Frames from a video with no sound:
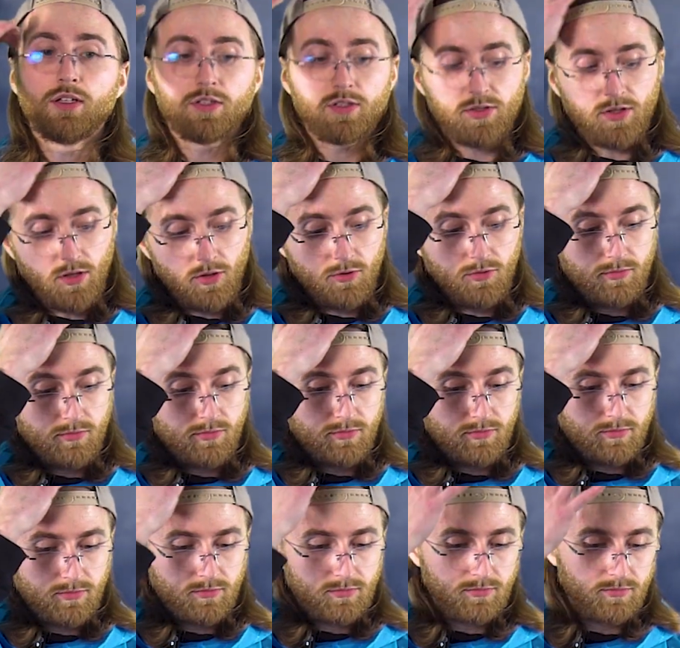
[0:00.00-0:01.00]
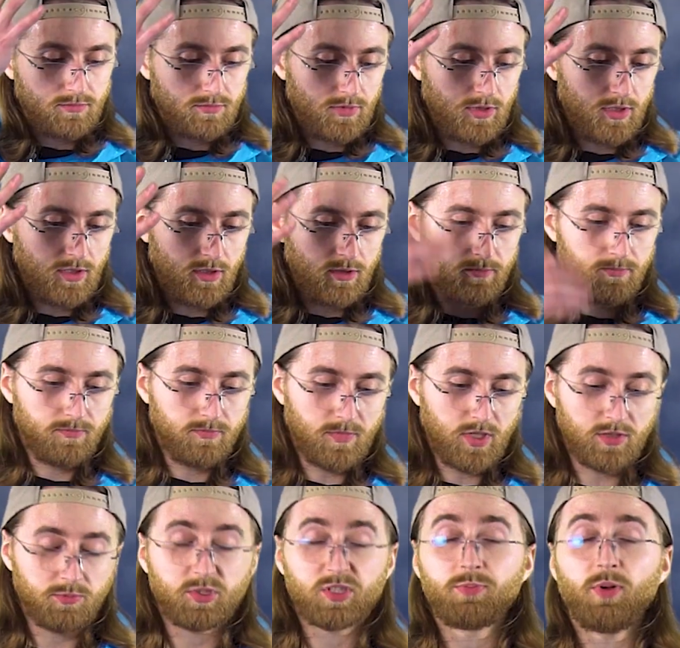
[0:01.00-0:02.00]
So, a
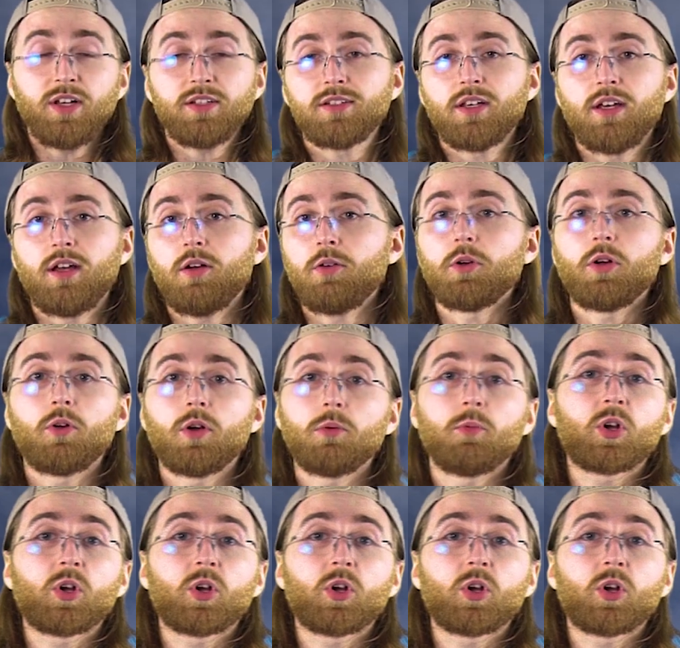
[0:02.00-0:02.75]
response or a